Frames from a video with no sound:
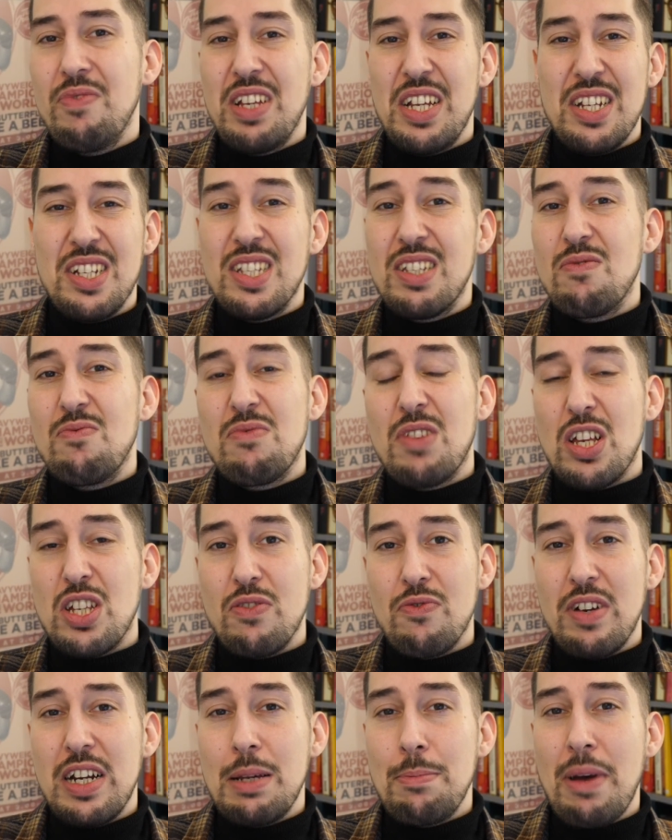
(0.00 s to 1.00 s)
it
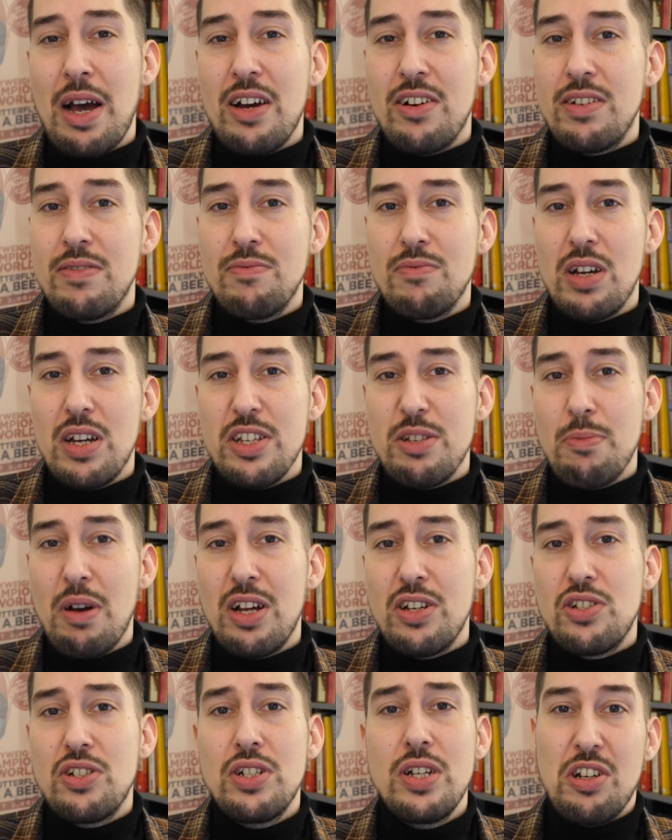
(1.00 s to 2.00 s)
doesn't really matter as
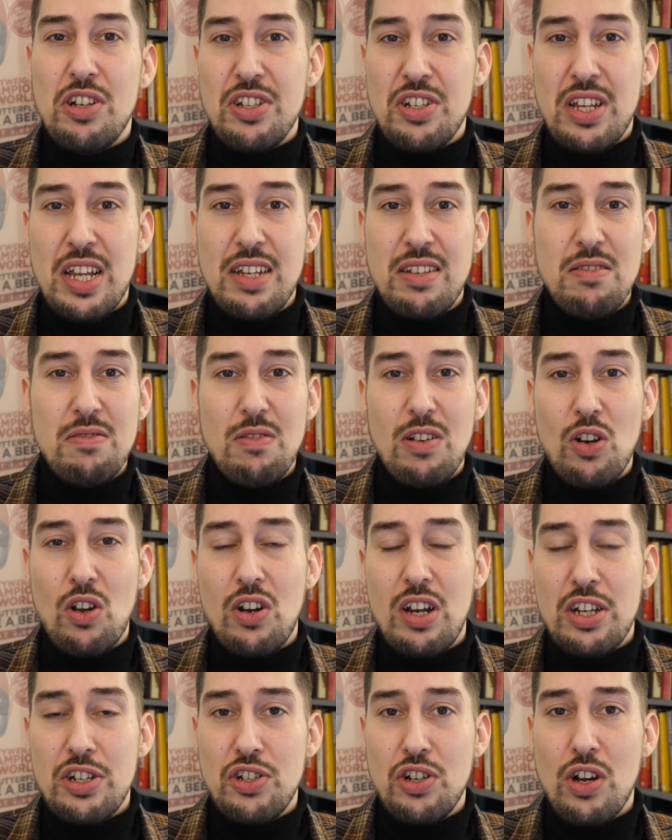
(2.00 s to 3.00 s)
much, because there's a lot
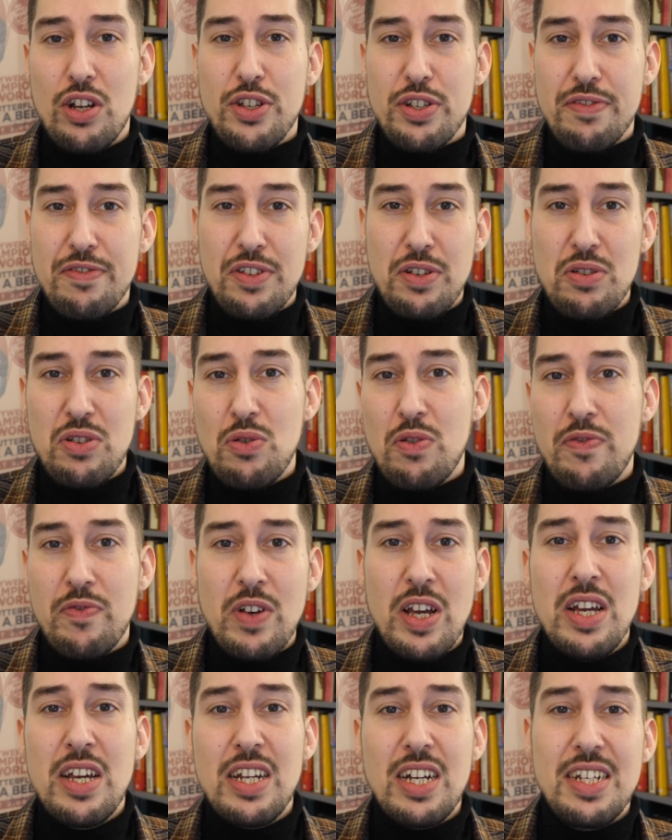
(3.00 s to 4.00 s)
less chance of you sort of
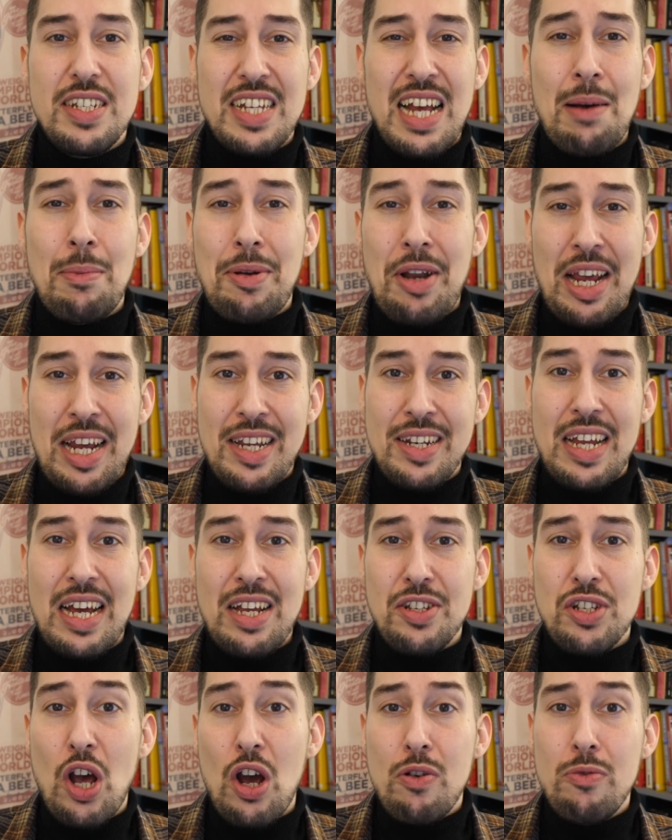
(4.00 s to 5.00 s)
contaminating
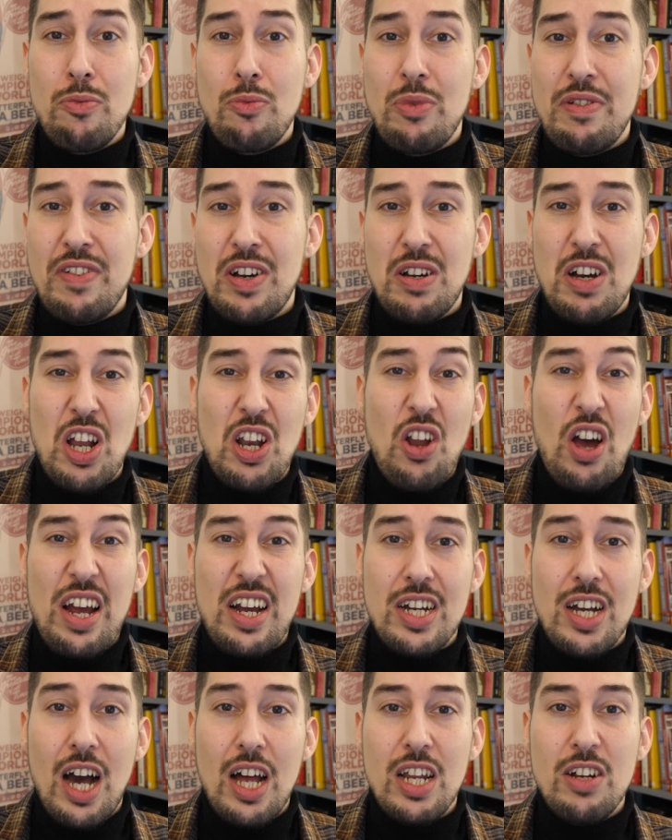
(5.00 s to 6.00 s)
that tone with a lighter
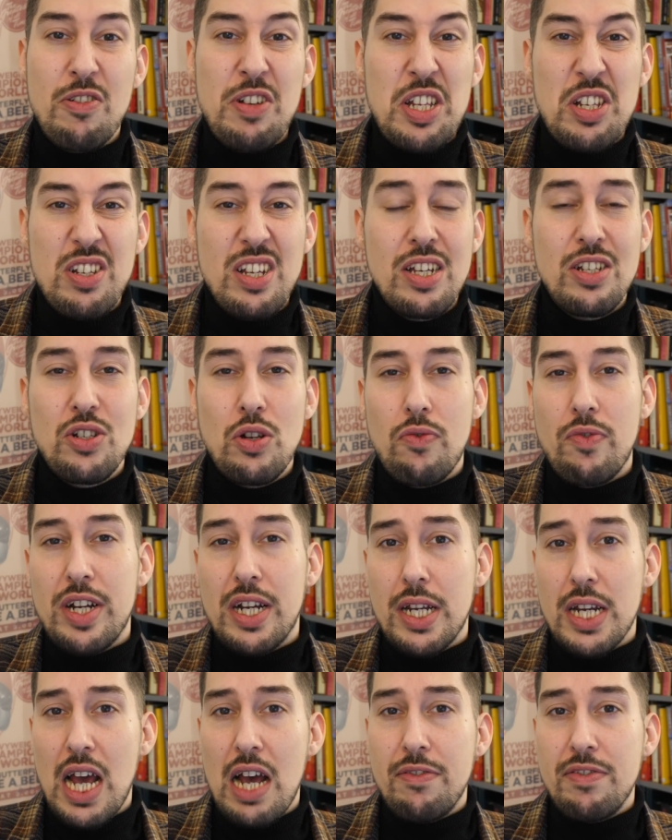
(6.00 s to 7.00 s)
colour. It's not really
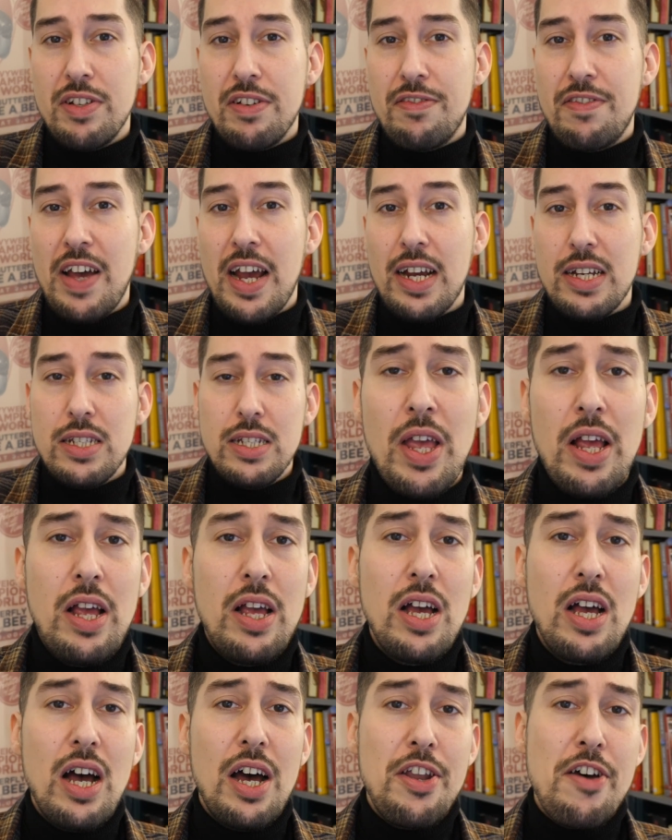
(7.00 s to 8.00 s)
going to have an effect.
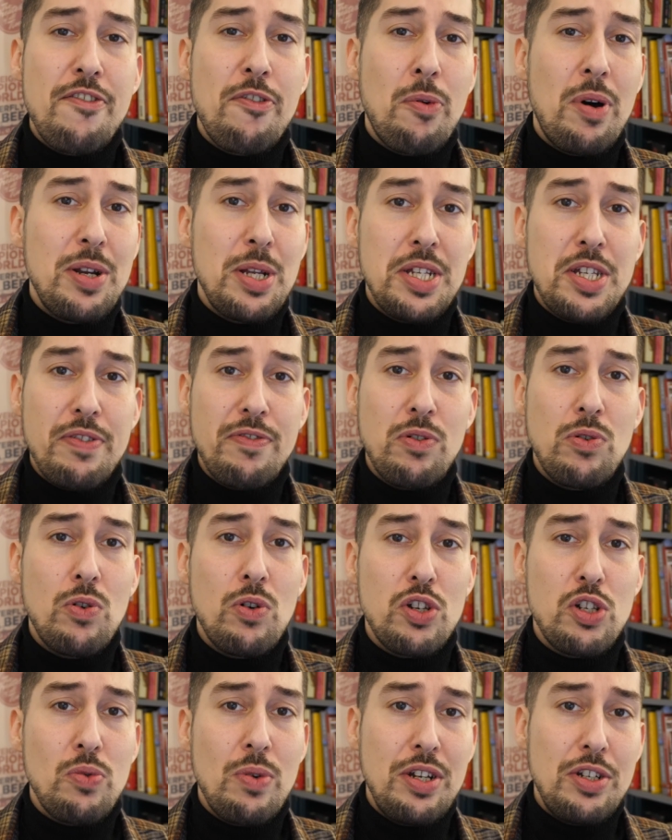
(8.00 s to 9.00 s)
Another one is, of
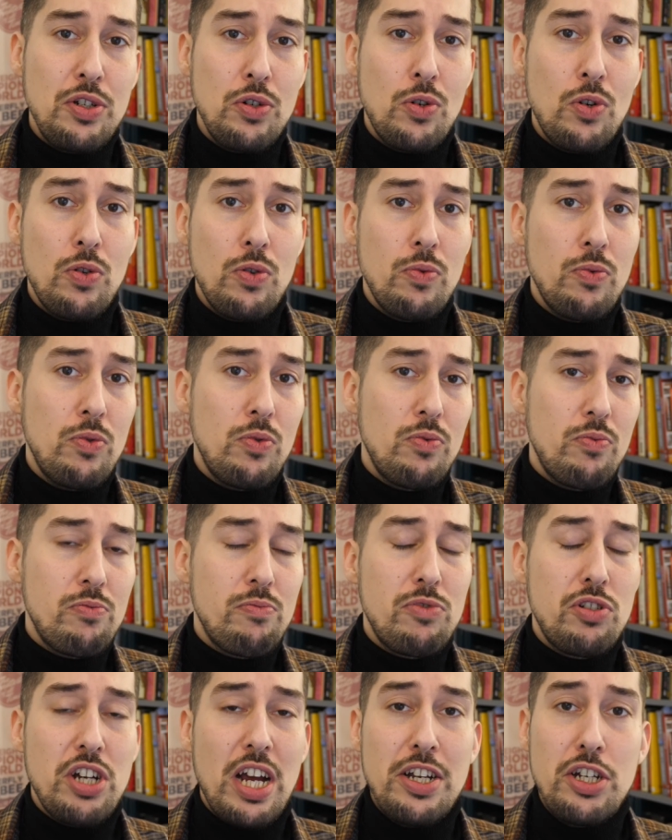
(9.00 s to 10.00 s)
course, when you're
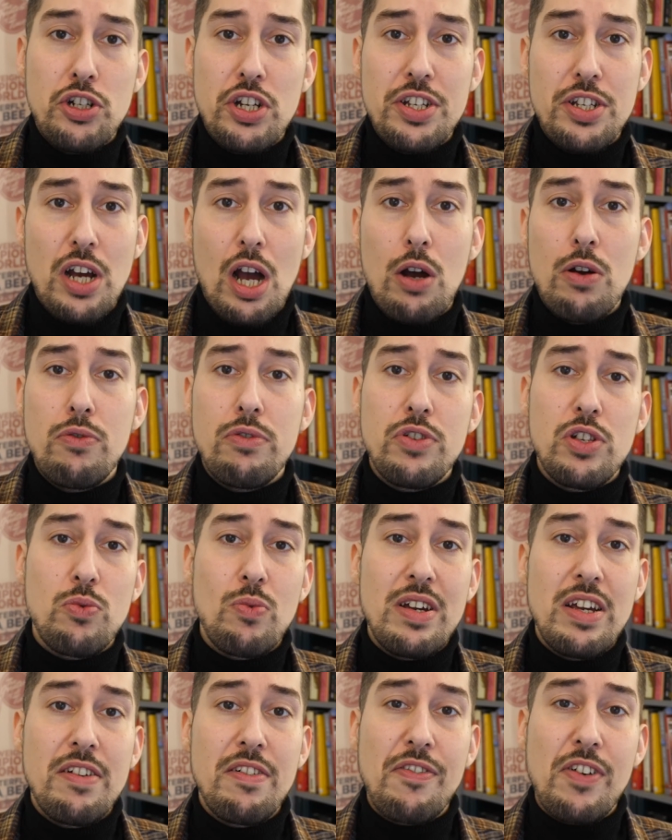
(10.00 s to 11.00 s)
changing tones
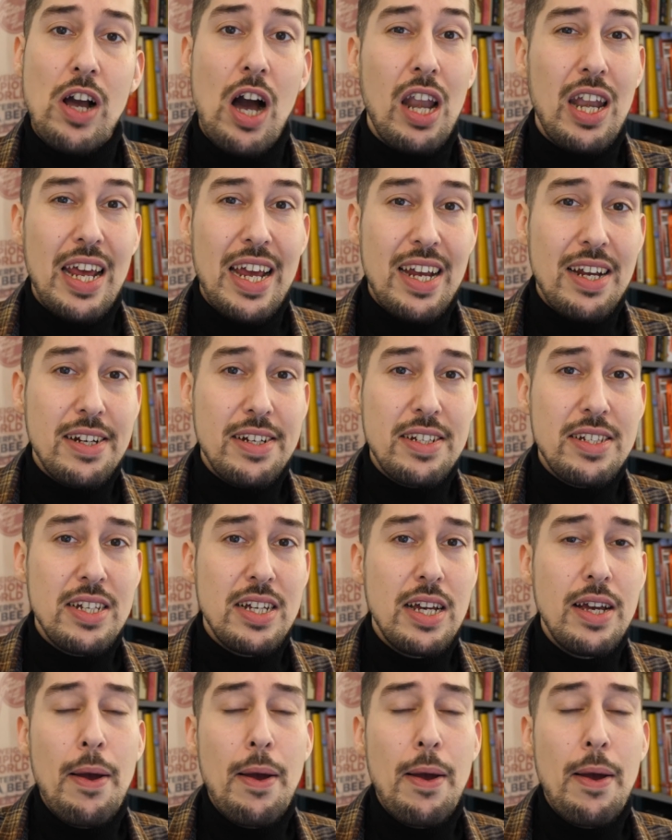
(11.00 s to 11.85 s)
with colour inks.